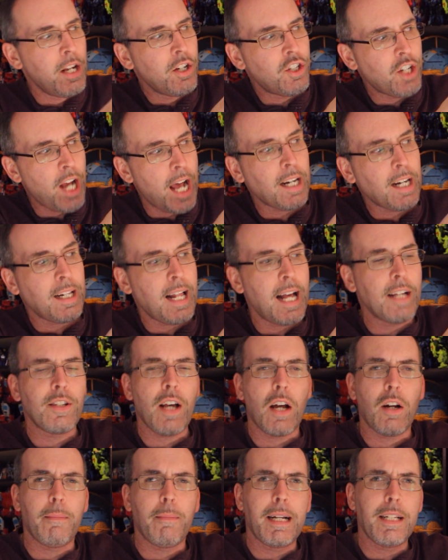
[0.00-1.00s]
shattered
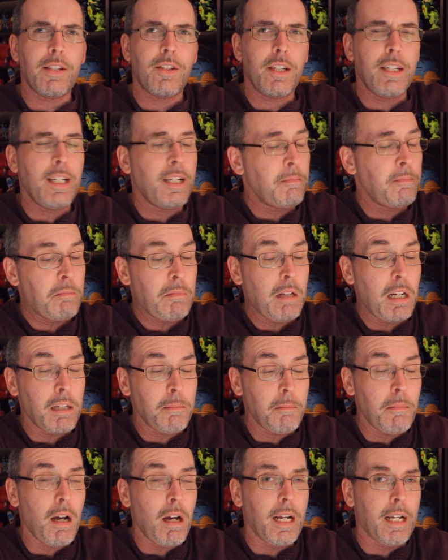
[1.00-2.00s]
glass Autobot insignia,
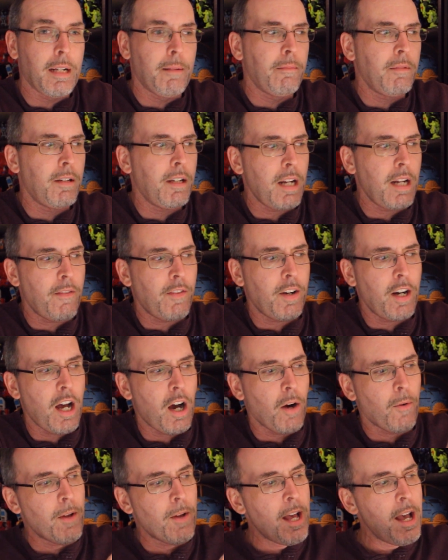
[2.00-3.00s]
I might. You never
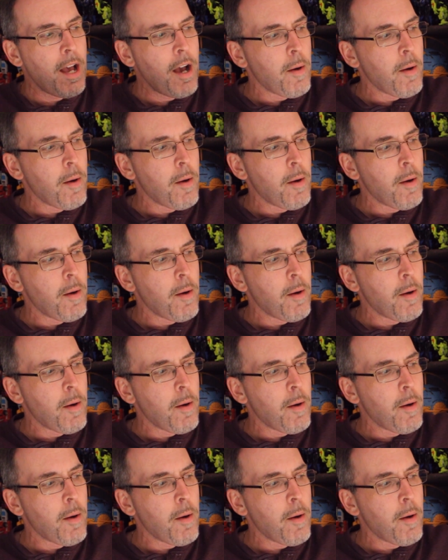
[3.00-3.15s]
know.